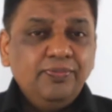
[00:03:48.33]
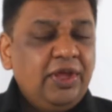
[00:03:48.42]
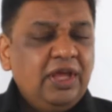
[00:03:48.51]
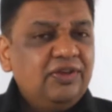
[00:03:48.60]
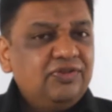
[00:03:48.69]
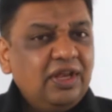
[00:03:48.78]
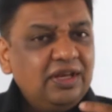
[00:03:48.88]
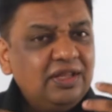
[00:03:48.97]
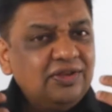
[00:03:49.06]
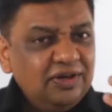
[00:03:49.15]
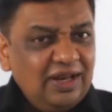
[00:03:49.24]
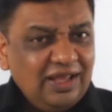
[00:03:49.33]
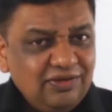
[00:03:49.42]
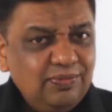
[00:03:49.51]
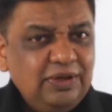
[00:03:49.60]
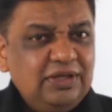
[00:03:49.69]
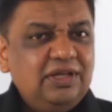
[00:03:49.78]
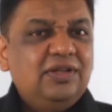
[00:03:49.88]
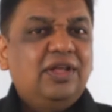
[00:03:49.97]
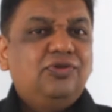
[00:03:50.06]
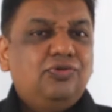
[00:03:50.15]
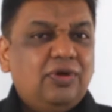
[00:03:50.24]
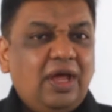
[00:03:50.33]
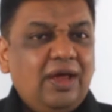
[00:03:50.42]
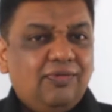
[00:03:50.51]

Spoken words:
is that in the next meeting that you have,